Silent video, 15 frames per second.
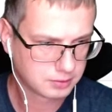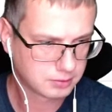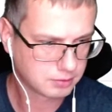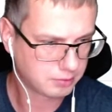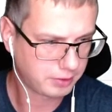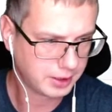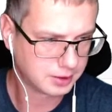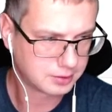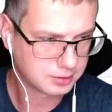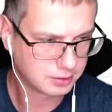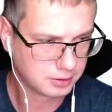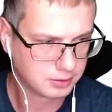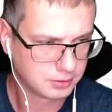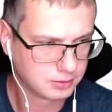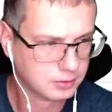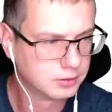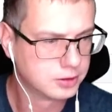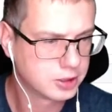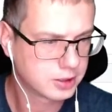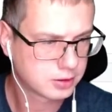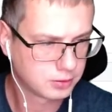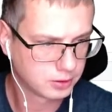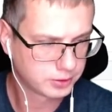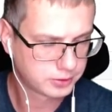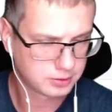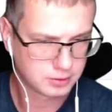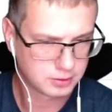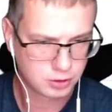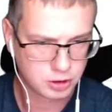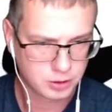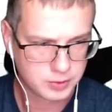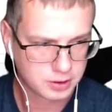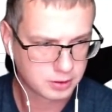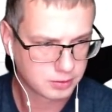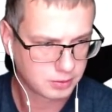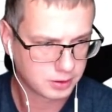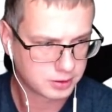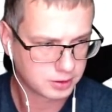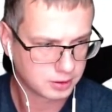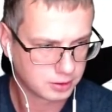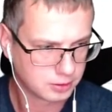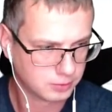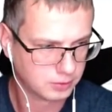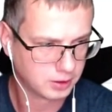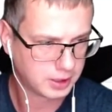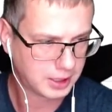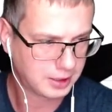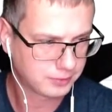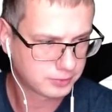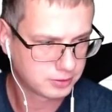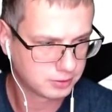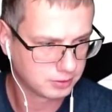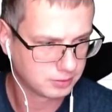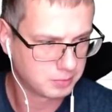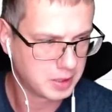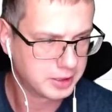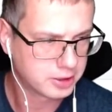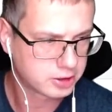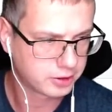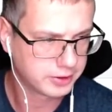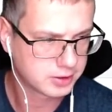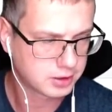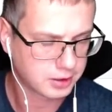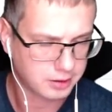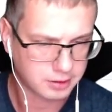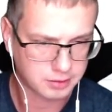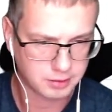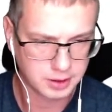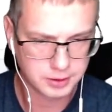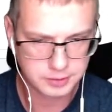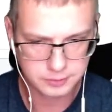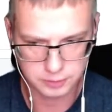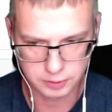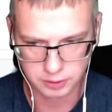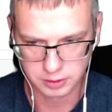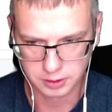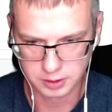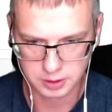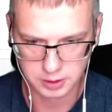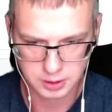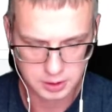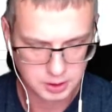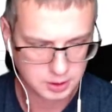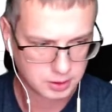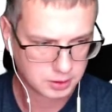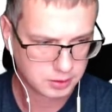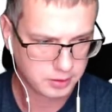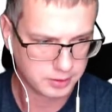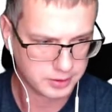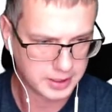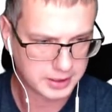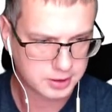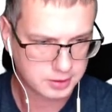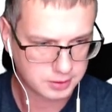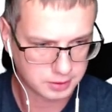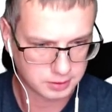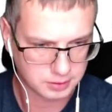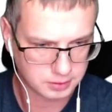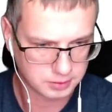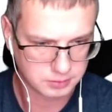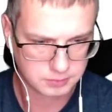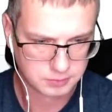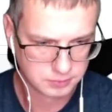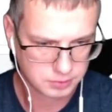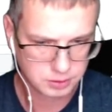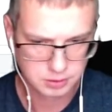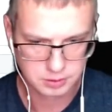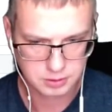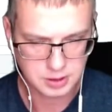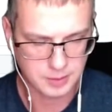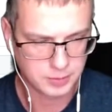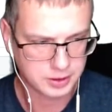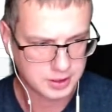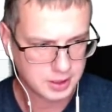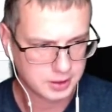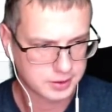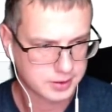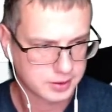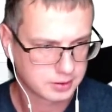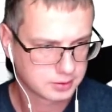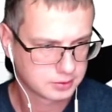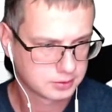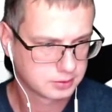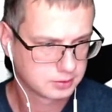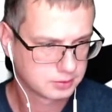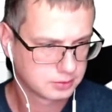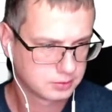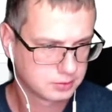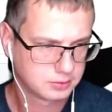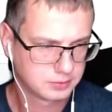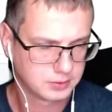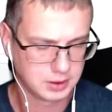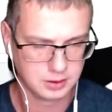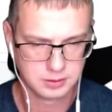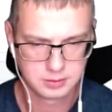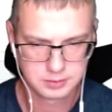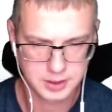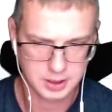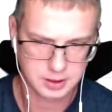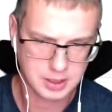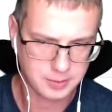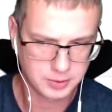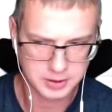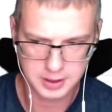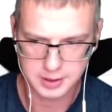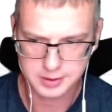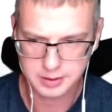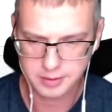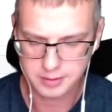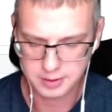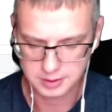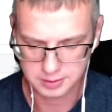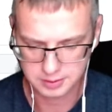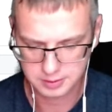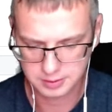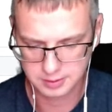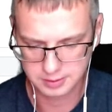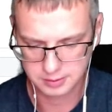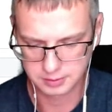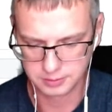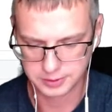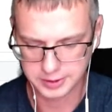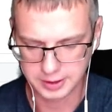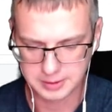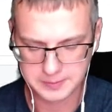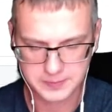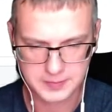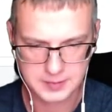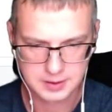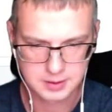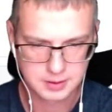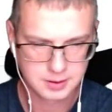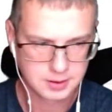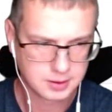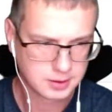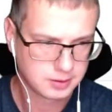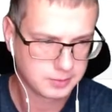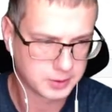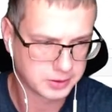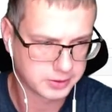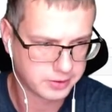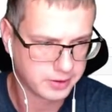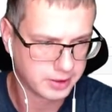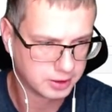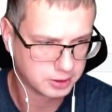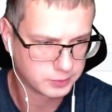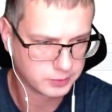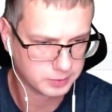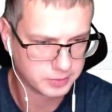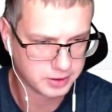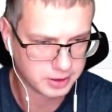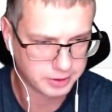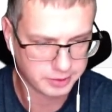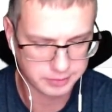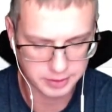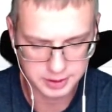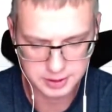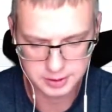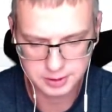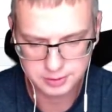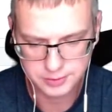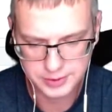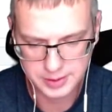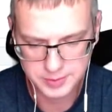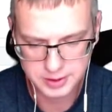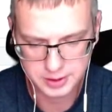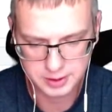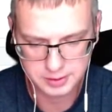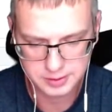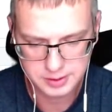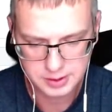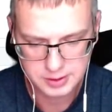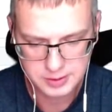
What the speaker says: great, you just got job security. You will have to manage this Terragrunt for the next couple years. Well, yeah, a couple years I think is a good time, because then it will be rewritten into something else.